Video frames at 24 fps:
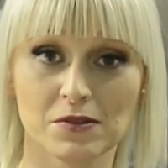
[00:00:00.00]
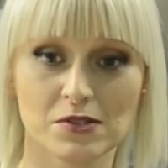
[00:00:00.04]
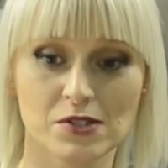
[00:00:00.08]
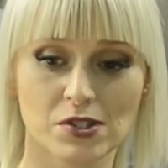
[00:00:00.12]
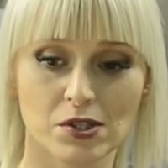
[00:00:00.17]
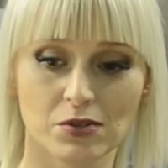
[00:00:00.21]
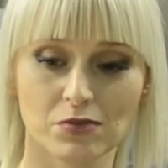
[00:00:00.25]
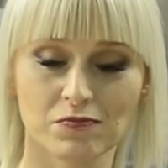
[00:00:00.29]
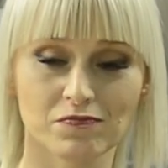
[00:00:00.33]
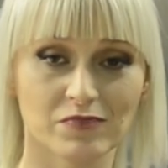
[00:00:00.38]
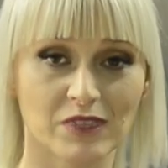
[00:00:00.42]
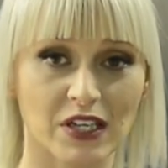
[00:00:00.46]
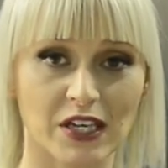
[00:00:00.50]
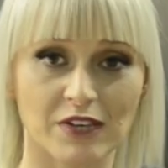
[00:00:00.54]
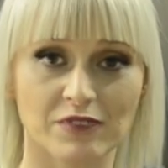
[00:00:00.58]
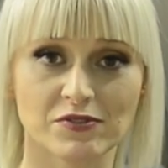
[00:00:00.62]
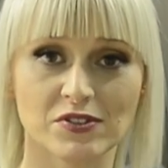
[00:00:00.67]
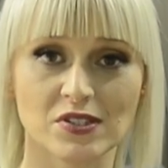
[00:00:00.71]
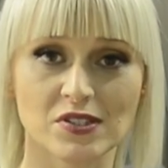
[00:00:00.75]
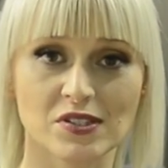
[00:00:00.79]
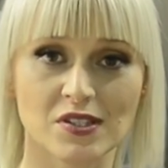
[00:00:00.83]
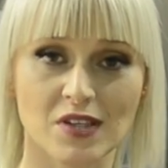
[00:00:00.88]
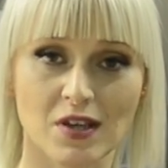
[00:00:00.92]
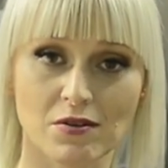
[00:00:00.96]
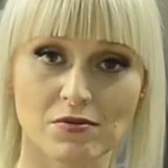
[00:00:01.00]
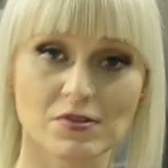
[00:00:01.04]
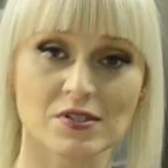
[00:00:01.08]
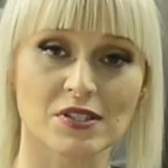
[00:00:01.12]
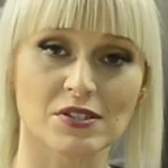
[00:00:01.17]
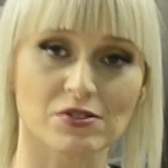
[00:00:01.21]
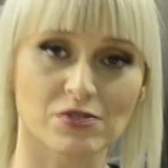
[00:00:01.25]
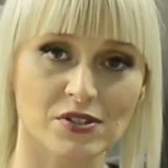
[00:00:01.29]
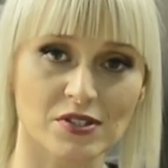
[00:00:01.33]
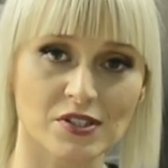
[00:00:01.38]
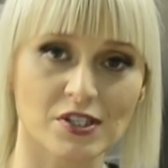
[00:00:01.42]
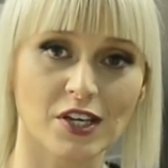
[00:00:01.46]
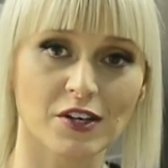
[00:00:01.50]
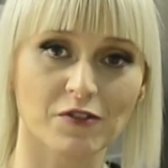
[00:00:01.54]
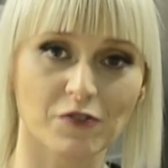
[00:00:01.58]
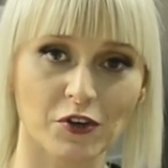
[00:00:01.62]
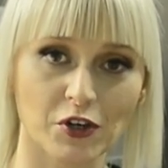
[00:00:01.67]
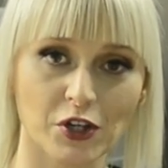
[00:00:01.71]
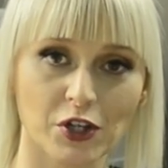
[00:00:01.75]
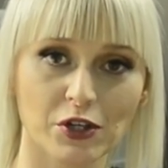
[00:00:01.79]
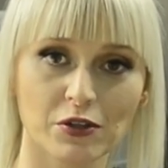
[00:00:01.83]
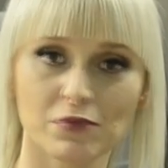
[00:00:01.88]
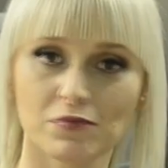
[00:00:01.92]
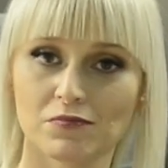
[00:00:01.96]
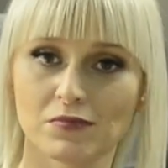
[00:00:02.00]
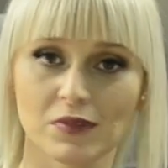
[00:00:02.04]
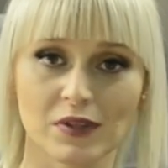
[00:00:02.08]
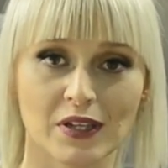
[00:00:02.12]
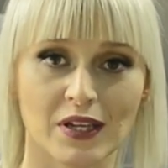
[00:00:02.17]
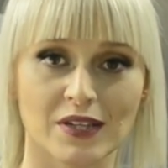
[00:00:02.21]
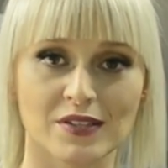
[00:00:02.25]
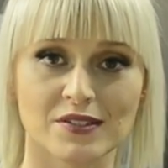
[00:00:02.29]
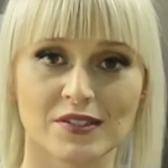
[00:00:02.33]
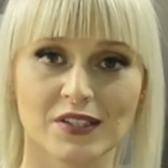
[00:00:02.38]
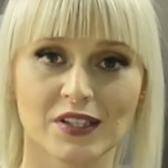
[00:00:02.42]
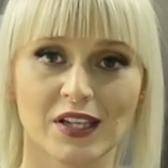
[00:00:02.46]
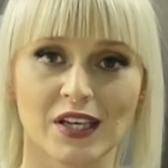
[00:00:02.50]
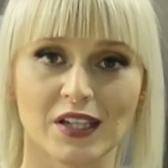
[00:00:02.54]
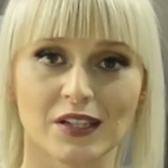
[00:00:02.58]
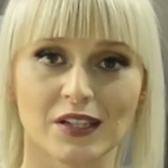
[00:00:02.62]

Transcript: so, if this sounds interesting for you, let's dig